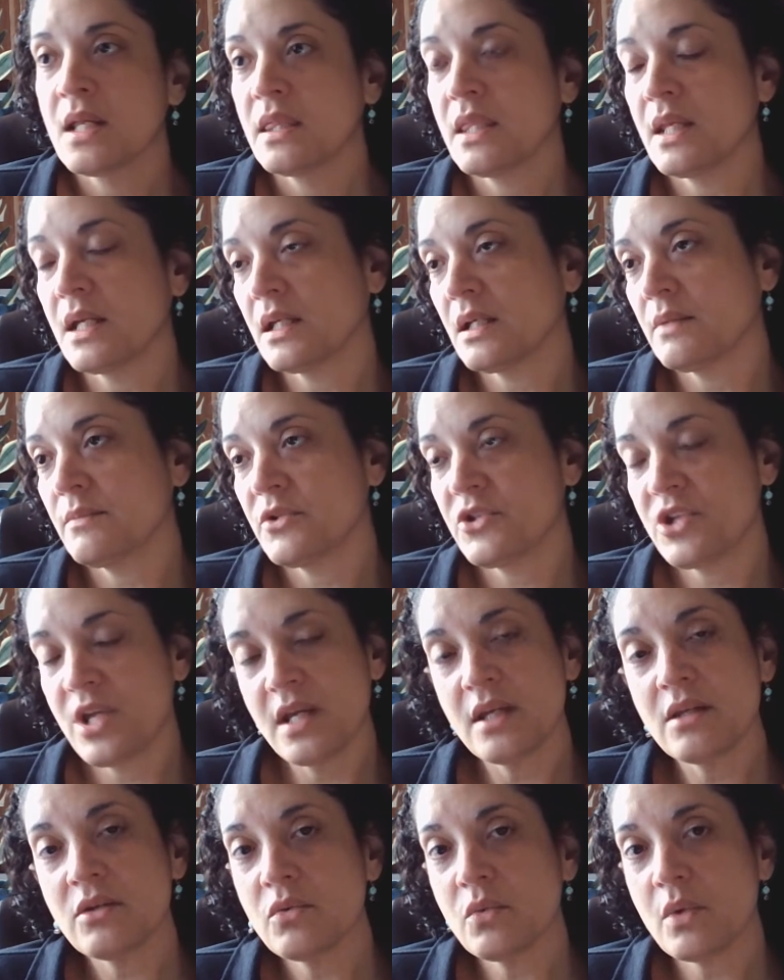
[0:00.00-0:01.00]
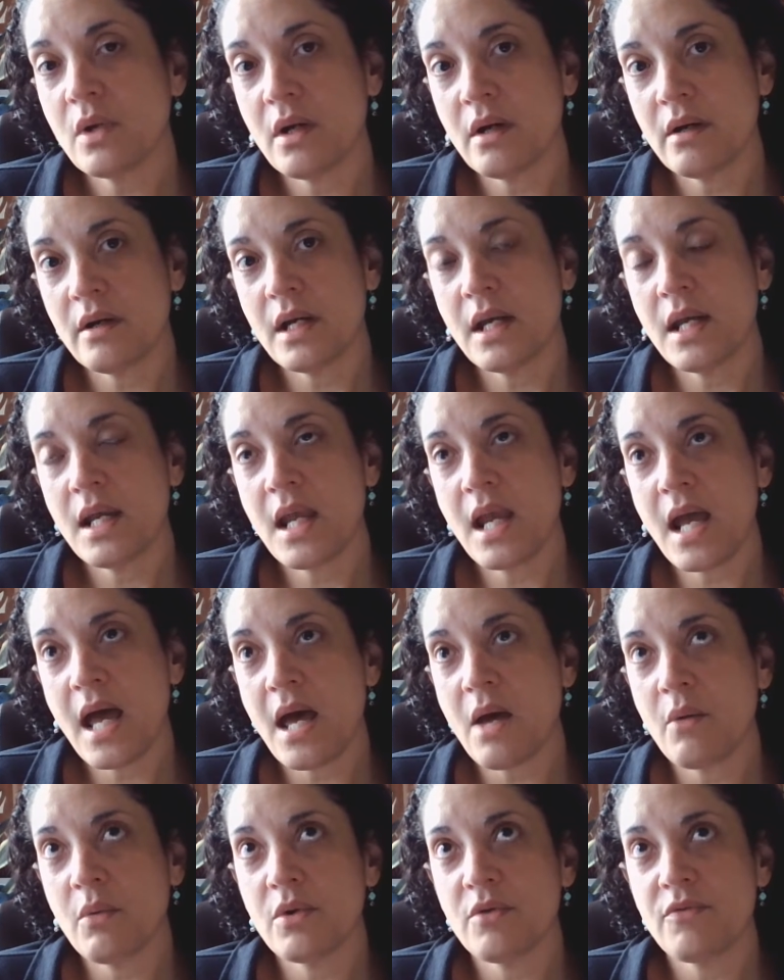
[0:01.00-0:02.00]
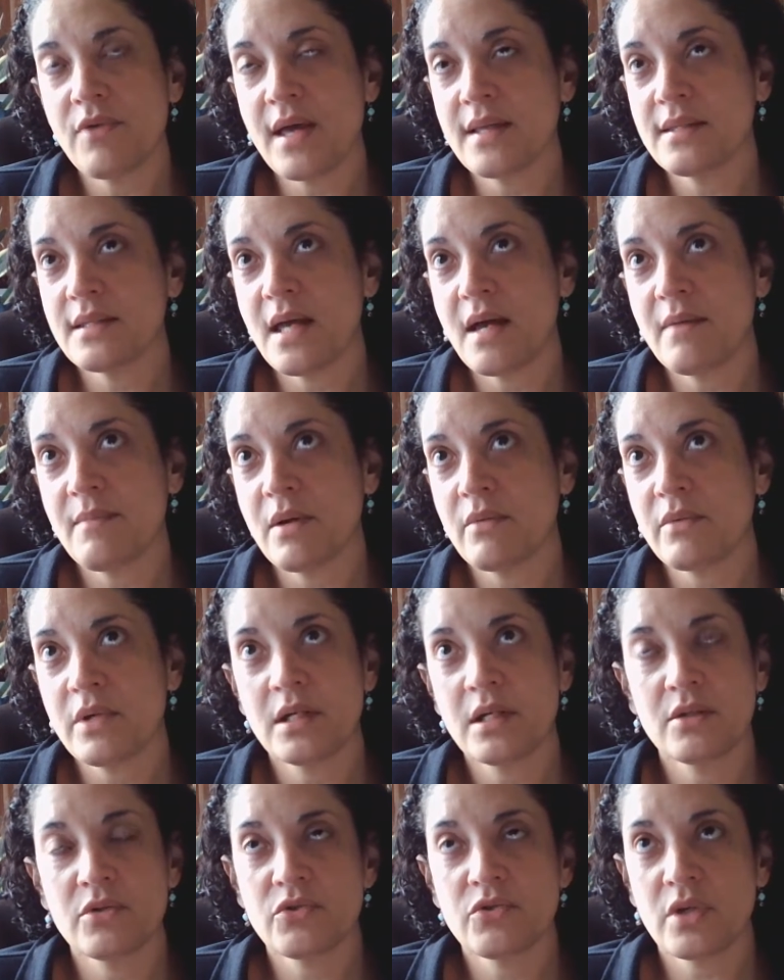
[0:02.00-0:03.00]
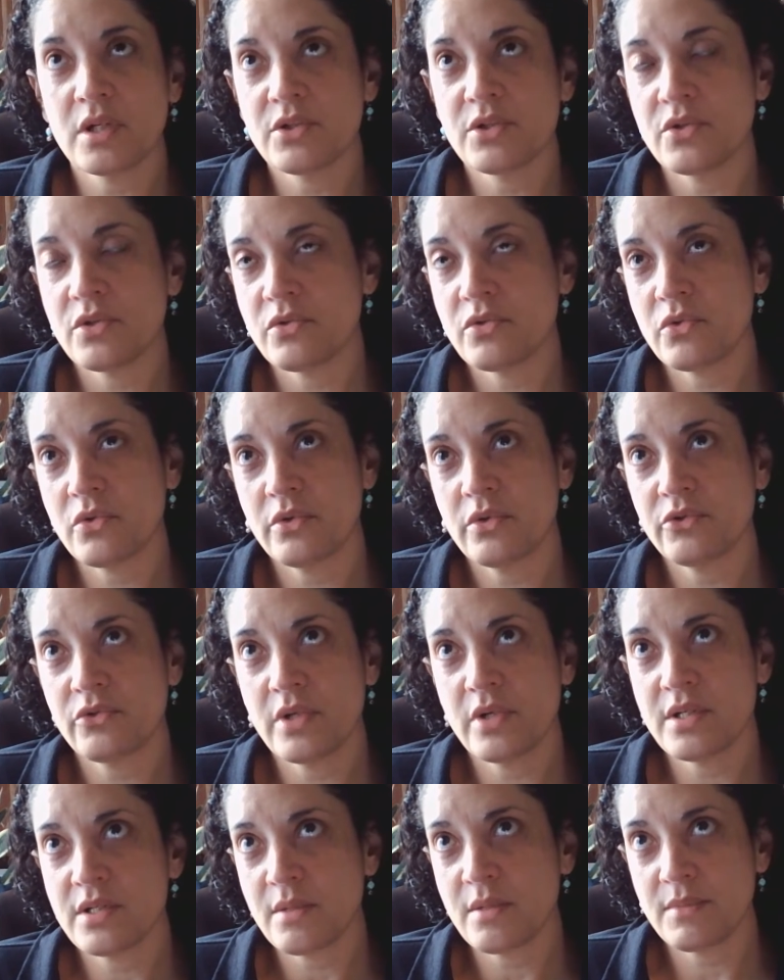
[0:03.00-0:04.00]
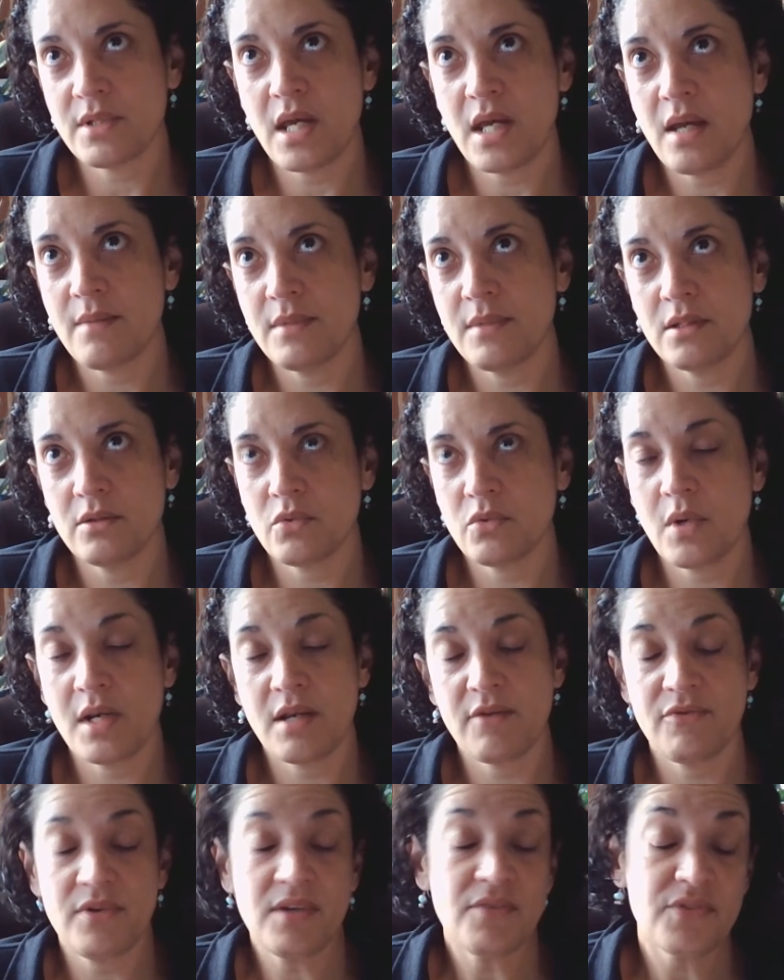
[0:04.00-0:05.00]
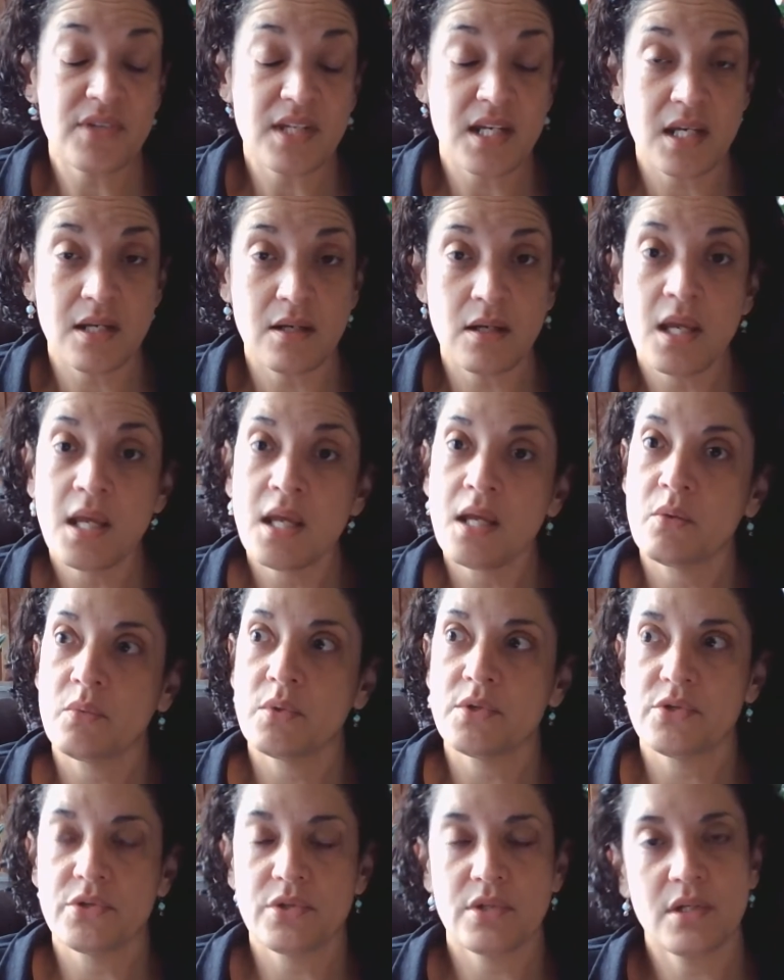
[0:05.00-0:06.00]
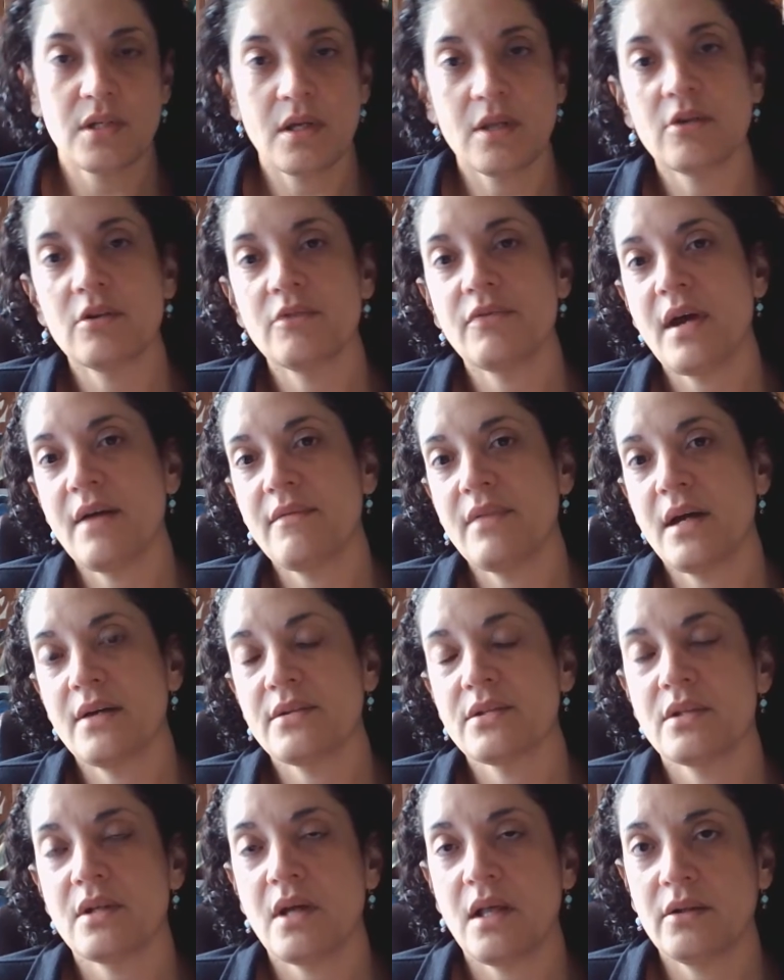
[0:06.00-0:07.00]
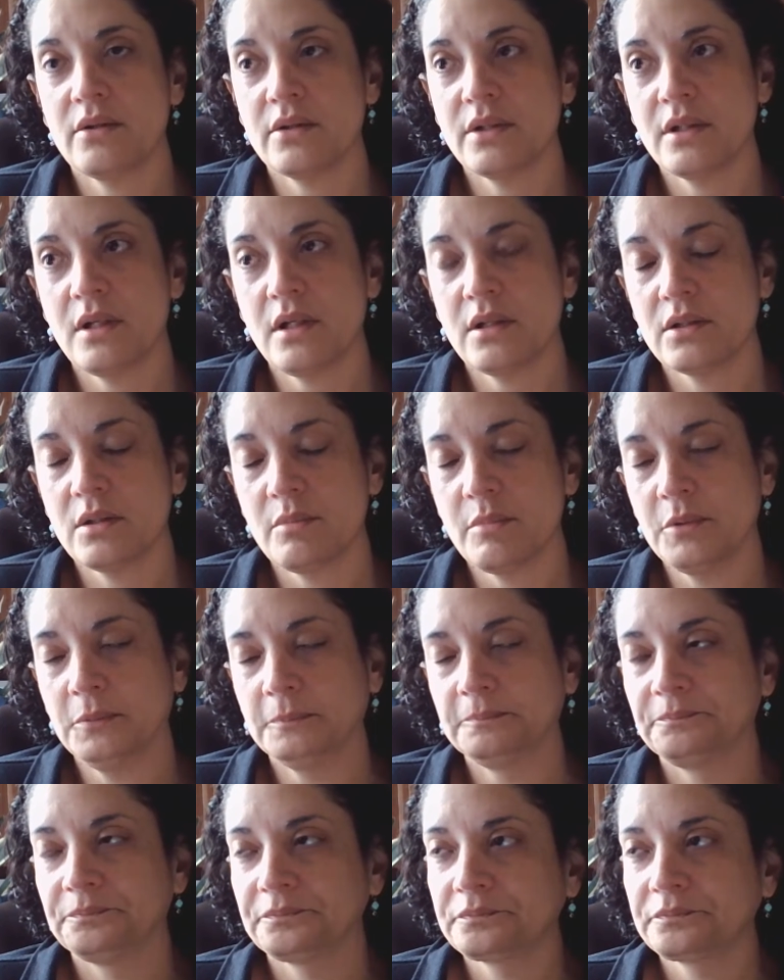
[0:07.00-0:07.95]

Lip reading: Then come January, I would have had to have my reconstruction surgery sometime in 2015, which is another $5,000 deductible.